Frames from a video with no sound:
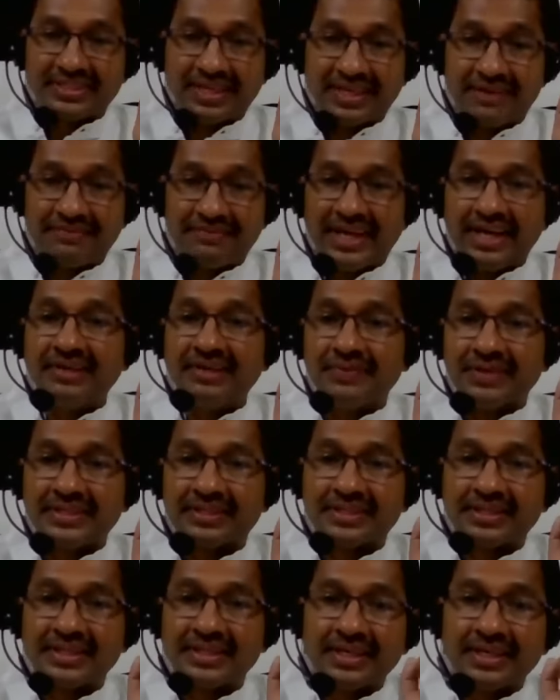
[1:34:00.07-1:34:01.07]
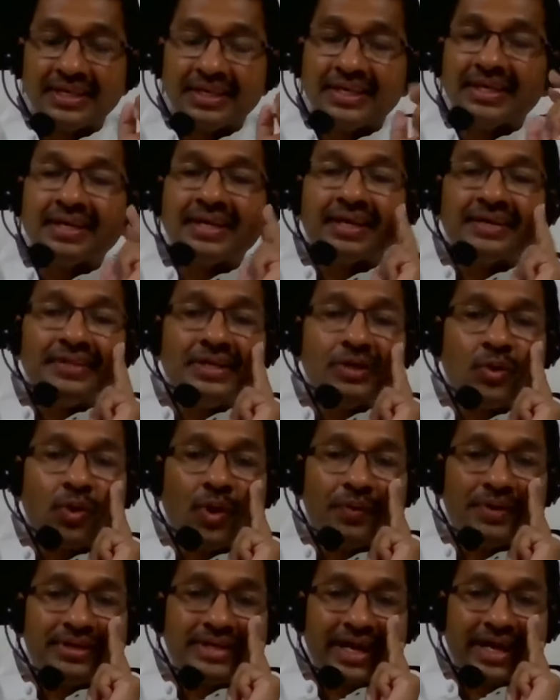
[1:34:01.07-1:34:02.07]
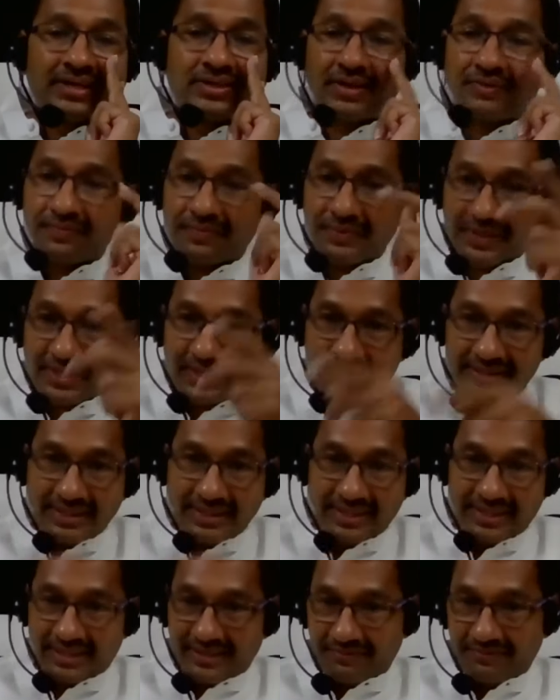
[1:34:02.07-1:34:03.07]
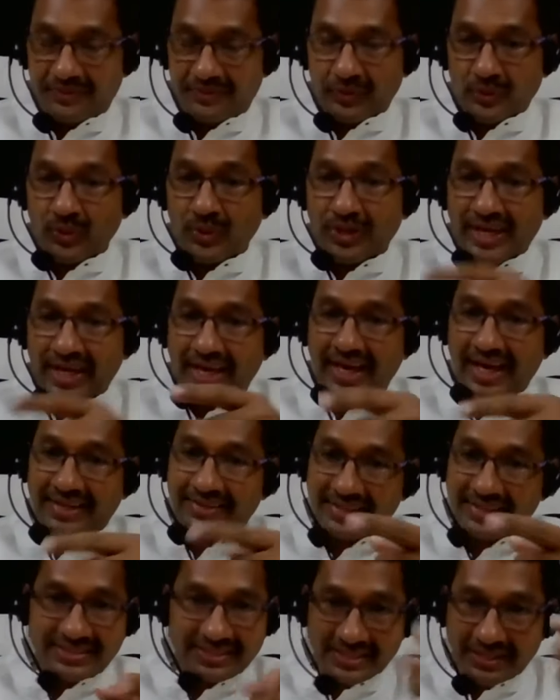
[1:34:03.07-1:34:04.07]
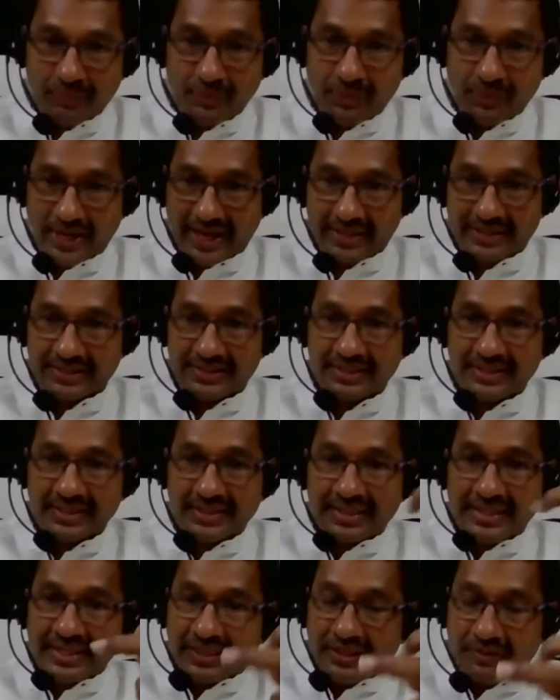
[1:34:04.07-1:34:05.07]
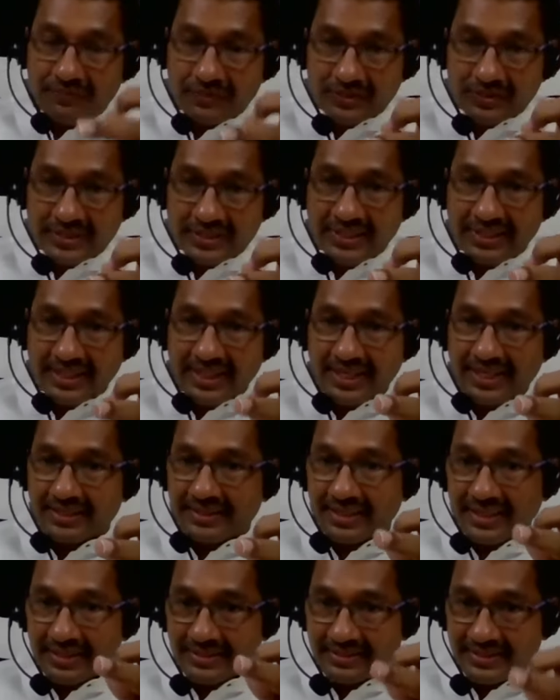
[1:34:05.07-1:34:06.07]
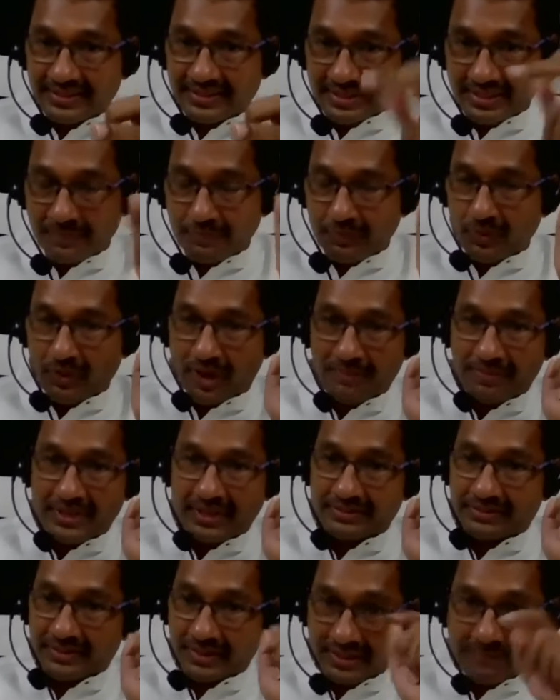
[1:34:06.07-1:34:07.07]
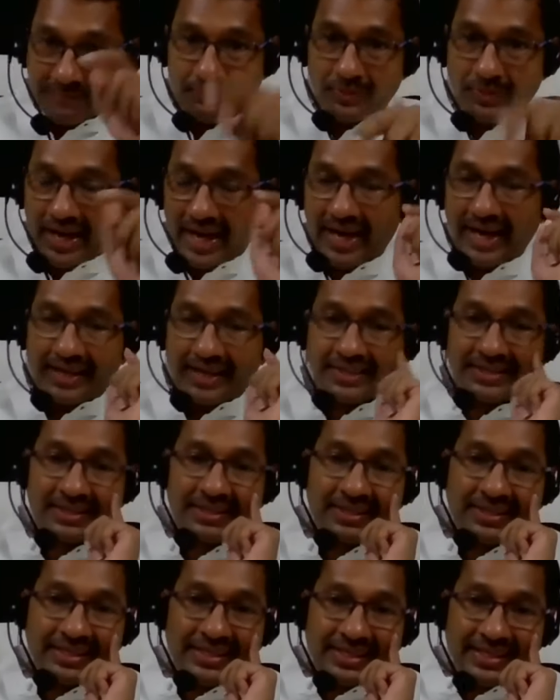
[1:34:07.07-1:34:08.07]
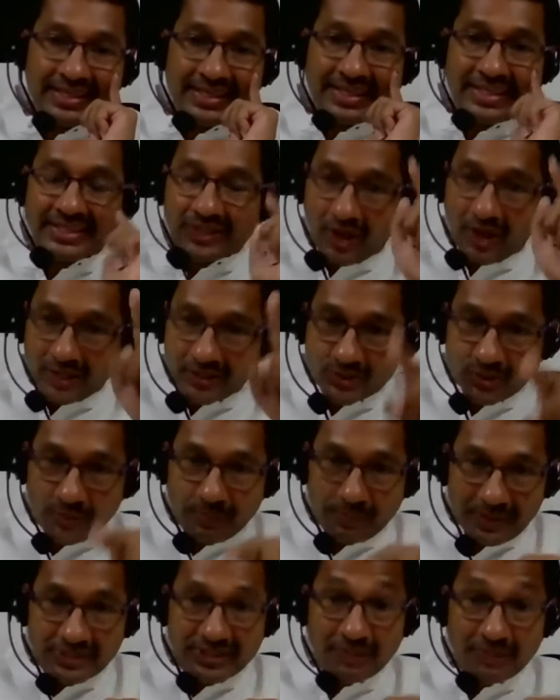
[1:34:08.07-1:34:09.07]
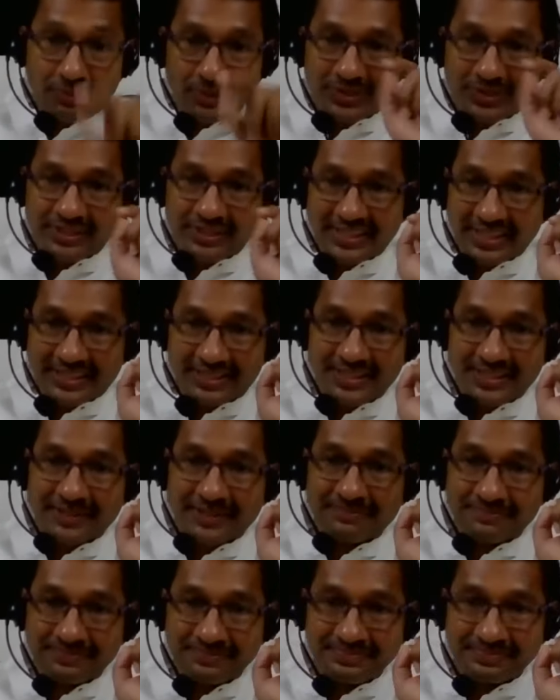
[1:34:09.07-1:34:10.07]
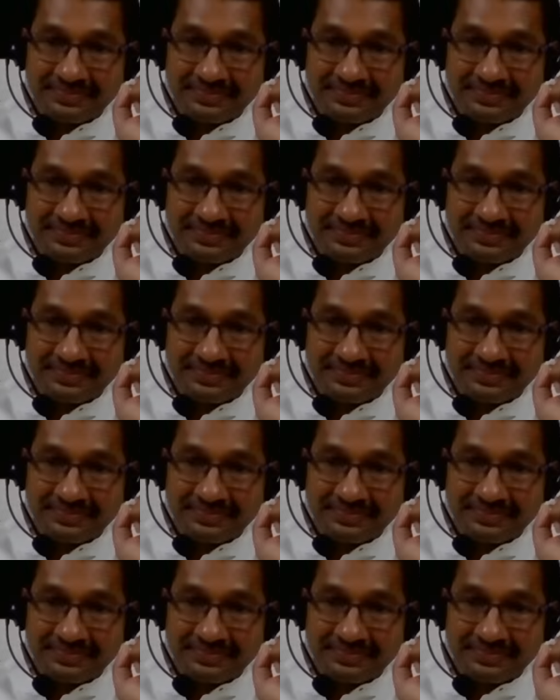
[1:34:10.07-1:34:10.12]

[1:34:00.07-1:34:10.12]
justices have dealt with the COVID Act of UK and then Singapore Act. If you see the Singapore Act, it also presupposes this.